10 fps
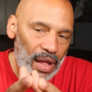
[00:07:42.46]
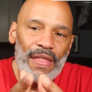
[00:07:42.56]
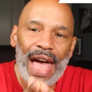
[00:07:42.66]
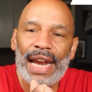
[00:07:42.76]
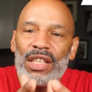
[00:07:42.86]

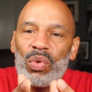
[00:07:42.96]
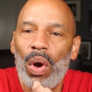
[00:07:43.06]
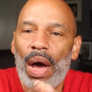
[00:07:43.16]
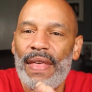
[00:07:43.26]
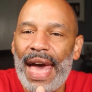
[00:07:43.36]
That is
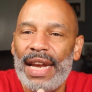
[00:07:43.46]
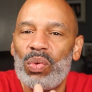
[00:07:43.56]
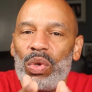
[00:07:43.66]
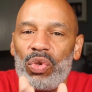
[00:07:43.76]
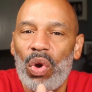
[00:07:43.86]
what that
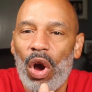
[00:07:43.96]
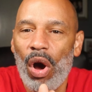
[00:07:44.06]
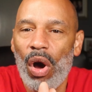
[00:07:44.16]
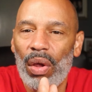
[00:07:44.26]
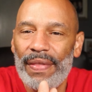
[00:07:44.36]
is what you
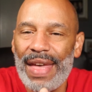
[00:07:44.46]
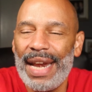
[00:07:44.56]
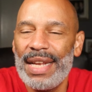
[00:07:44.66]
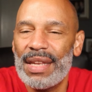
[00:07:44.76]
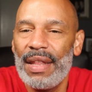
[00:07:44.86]
call
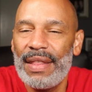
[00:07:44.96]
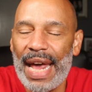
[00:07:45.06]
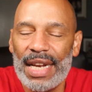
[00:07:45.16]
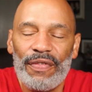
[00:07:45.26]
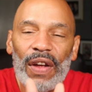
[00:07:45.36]
that is
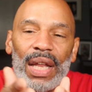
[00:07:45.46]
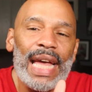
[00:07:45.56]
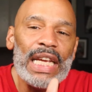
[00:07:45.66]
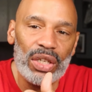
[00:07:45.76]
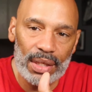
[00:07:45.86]
that is
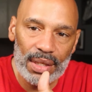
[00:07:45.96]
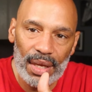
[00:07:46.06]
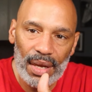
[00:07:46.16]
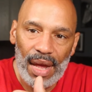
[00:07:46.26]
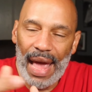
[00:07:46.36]

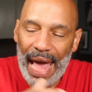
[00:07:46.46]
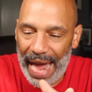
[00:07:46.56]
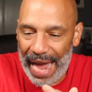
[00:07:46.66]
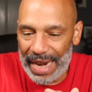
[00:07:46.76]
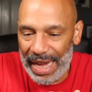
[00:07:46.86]
fallacious.
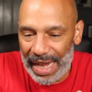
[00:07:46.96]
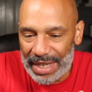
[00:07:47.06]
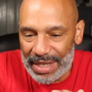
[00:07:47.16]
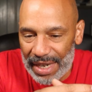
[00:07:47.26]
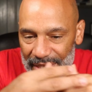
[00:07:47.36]
And it
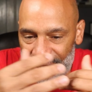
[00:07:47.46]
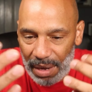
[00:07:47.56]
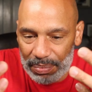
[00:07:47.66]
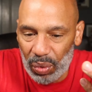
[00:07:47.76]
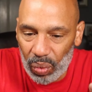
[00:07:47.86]
is an
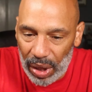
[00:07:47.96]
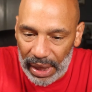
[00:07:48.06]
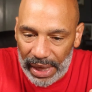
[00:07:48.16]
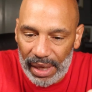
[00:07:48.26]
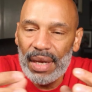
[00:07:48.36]
attempt,
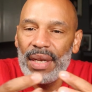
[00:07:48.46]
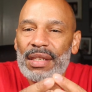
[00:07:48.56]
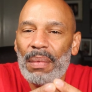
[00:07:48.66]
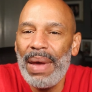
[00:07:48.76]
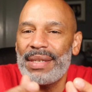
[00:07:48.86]
really,
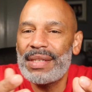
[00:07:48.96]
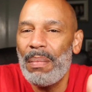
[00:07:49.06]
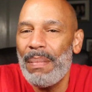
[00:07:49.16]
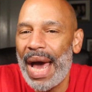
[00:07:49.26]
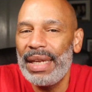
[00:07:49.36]
to make
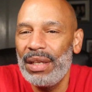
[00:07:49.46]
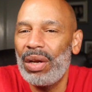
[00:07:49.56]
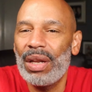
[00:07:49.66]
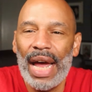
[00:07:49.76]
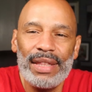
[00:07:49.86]
somebody
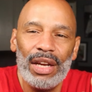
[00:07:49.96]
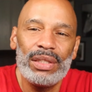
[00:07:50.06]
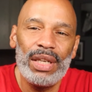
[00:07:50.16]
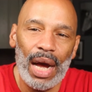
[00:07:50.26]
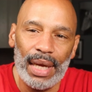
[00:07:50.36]
look like they're
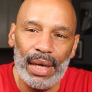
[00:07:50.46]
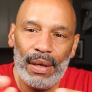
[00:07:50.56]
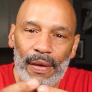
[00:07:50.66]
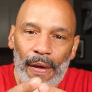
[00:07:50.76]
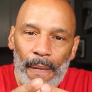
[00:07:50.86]

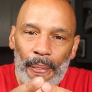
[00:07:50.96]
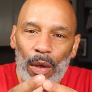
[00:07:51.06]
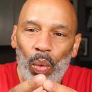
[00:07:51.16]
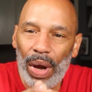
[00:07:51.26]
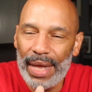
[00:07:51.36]
ducking,
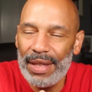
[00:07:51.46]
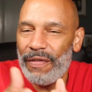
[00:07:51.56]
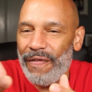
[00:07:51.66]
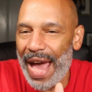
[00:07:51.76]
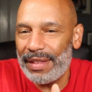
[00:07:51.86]
when
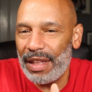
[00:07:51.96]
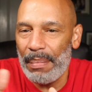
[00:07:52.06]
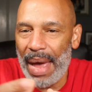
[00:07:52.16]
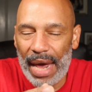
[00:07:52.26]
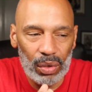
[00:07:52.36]
the fact of
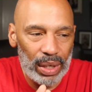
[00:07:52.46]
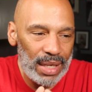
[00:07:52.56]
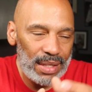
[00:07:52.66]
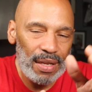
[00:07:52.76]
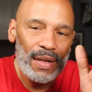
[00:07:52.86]
the matter
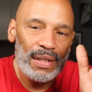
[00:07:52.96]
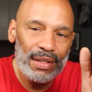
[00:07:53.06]
is